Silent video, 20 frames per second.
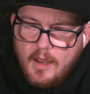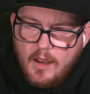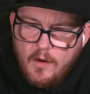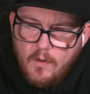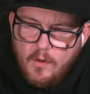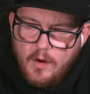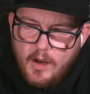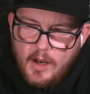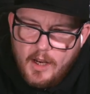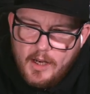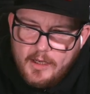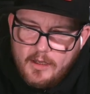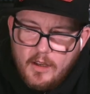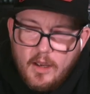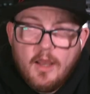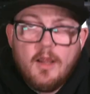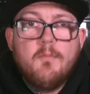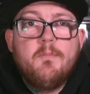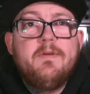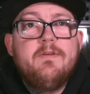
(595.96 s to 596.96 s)
No, I,
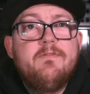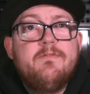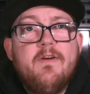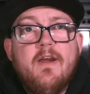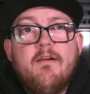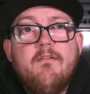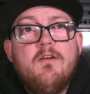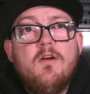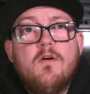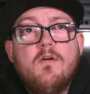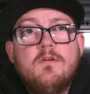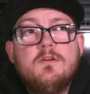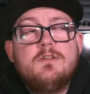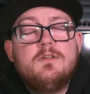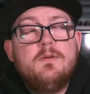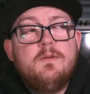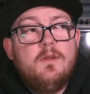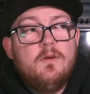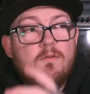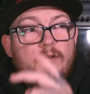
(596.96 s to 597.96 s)
I'll be very
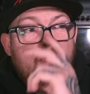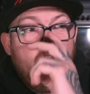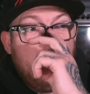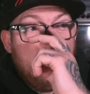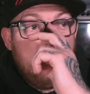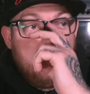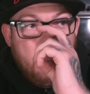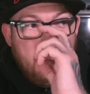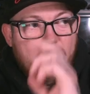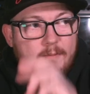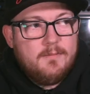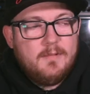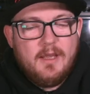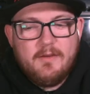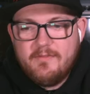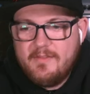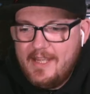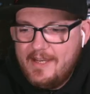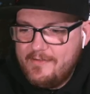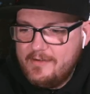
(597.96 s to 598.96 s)
honest with you, right? Um,
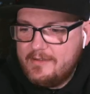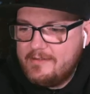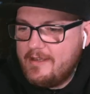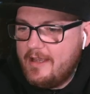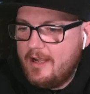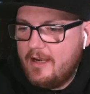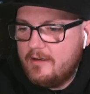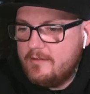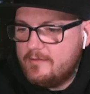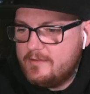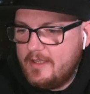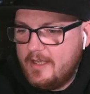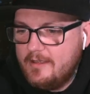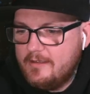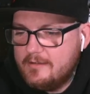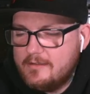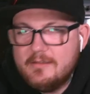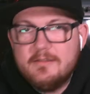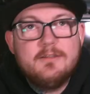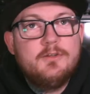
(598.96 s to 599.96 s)
I've never delved
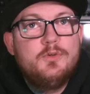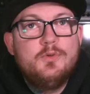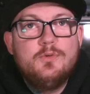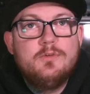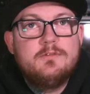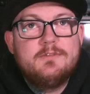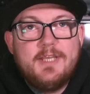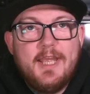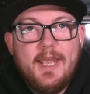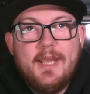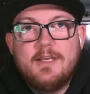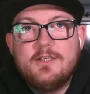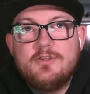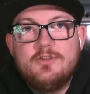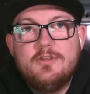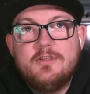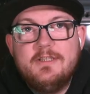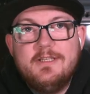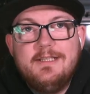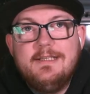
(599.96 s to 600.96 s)
into the whole
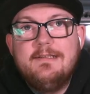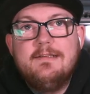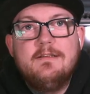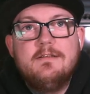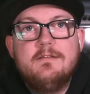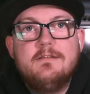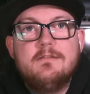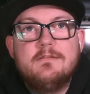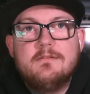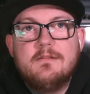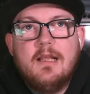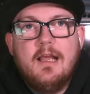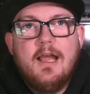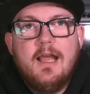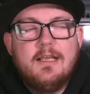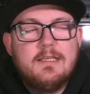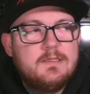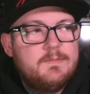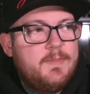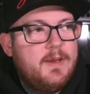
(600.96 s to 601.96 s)
textured needle
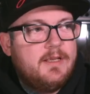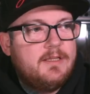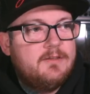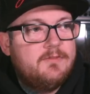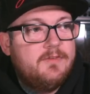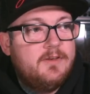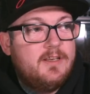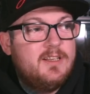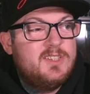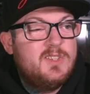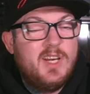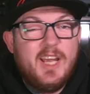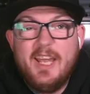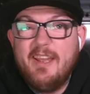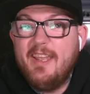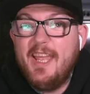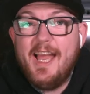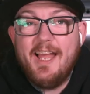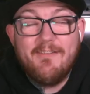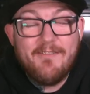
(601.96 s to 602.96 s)
aspect of things, so I,